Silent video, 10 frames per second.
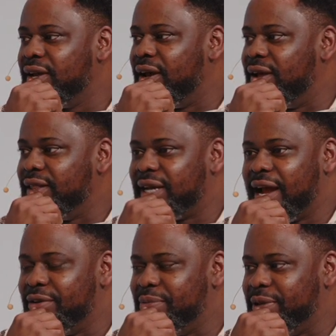uh, the
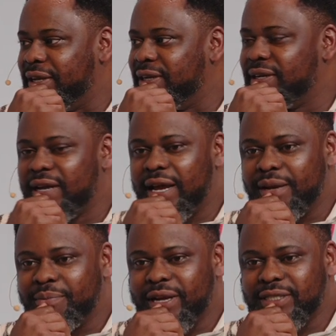Caribbean and
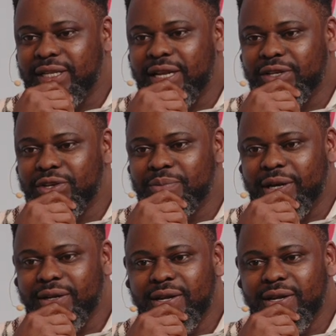in Brazil and Cuba.